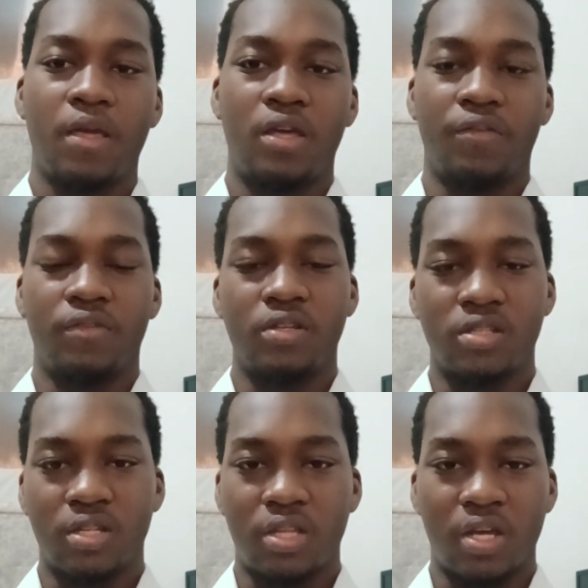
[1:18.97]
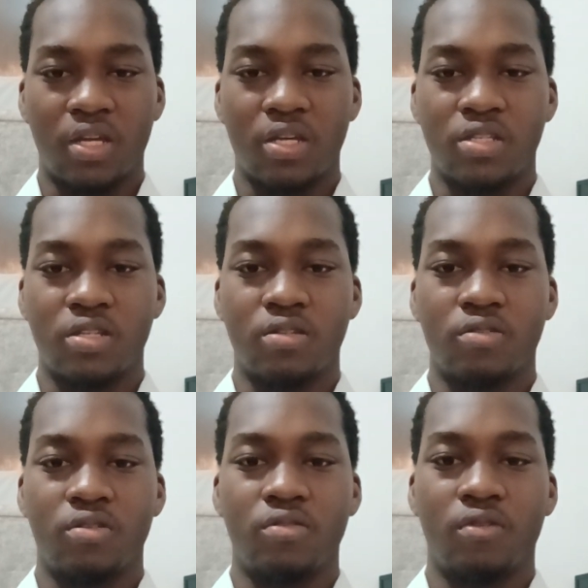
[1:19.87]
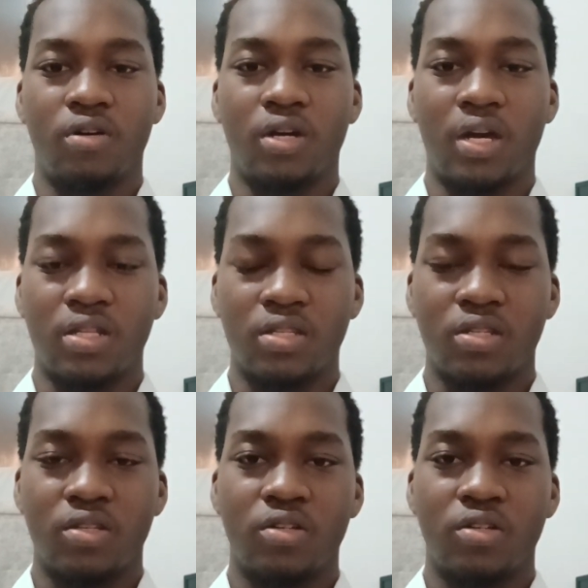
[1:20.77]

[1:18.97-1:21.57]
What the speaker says: if this data gets into the wrong hands,